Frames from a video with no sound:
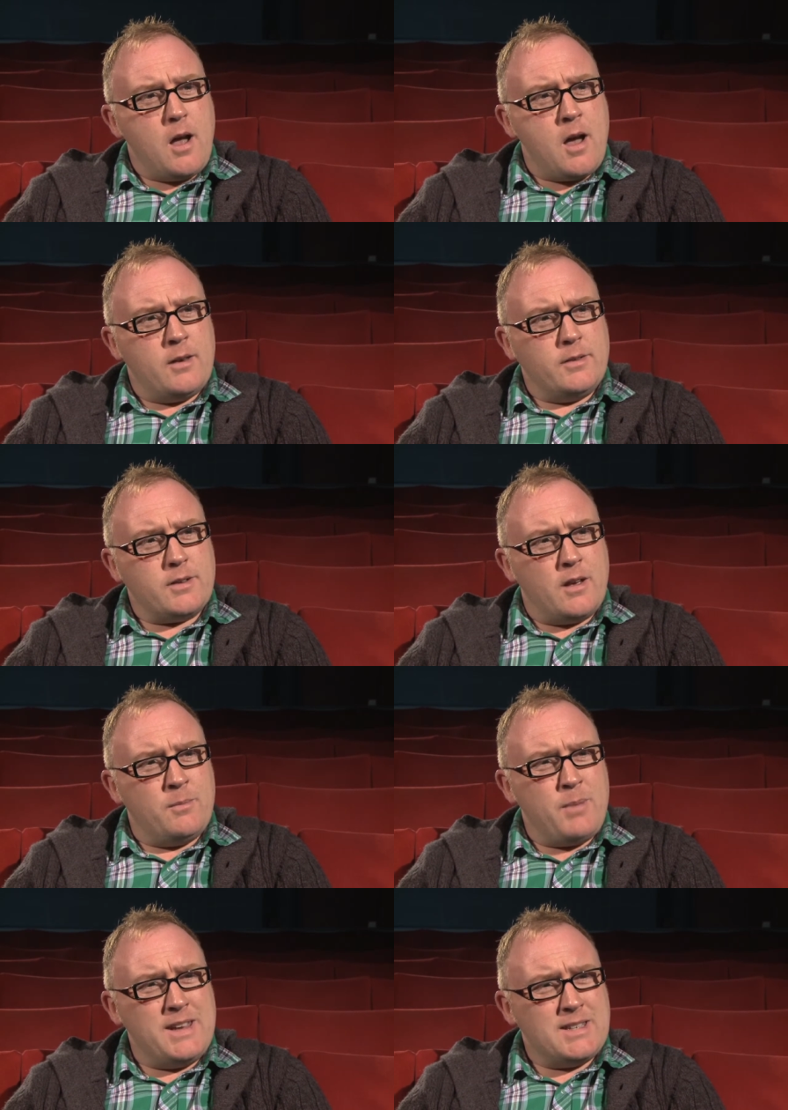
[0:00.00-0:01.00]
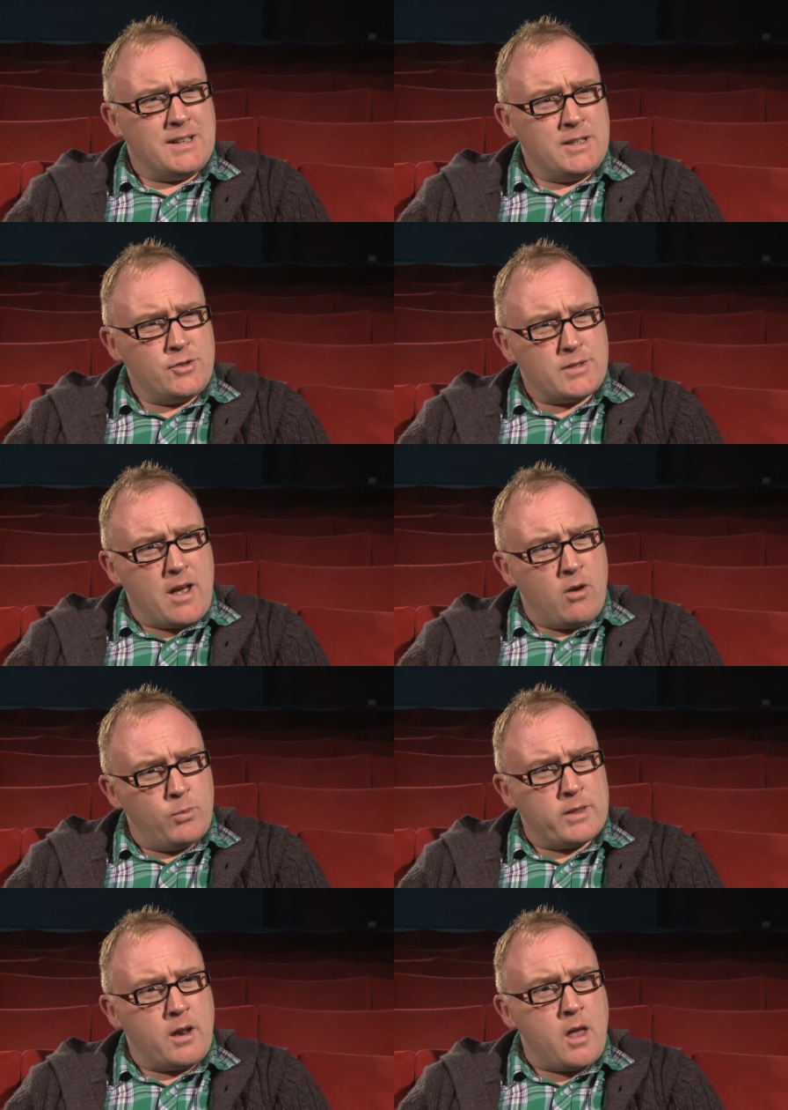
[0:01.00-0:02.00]
and and basically just get on
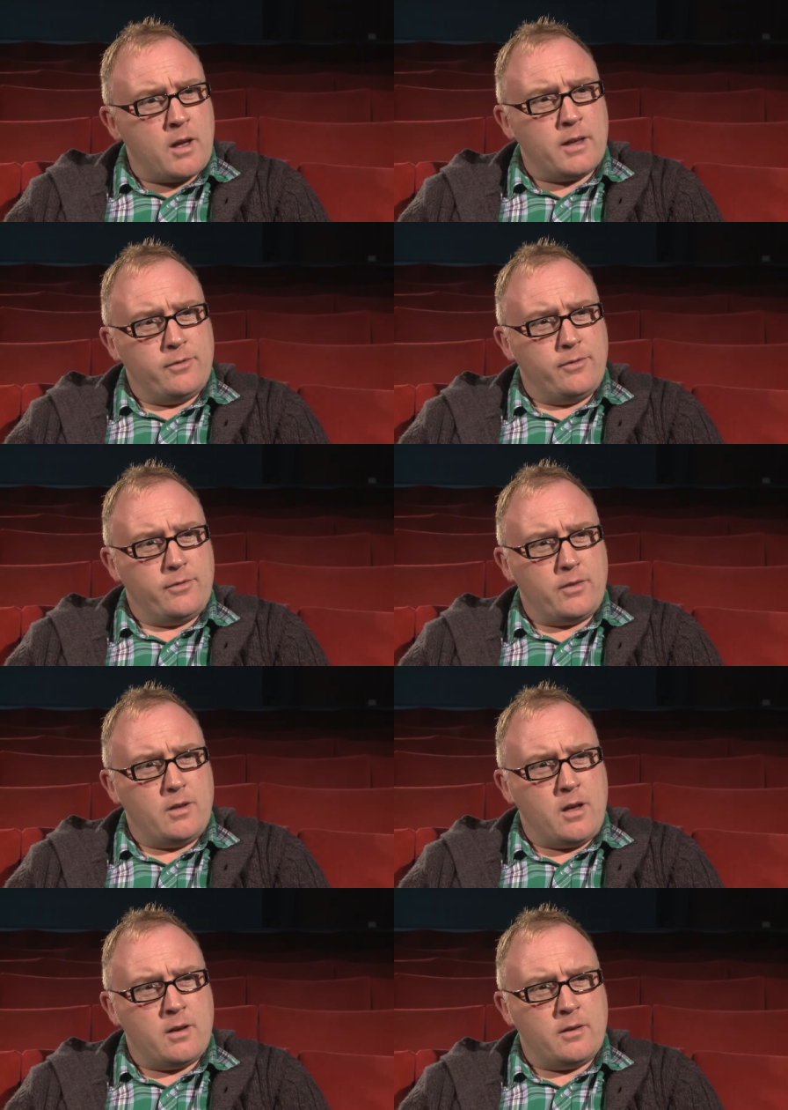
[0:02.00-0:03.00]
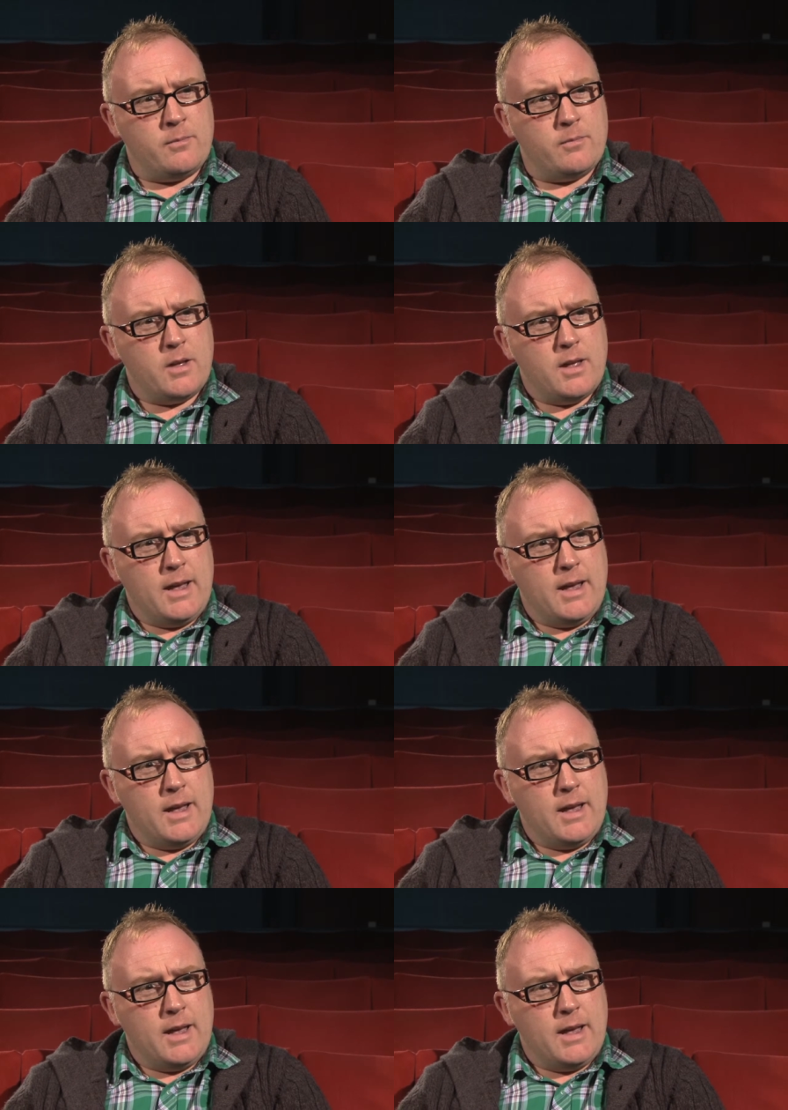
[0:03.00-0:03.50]
with life um,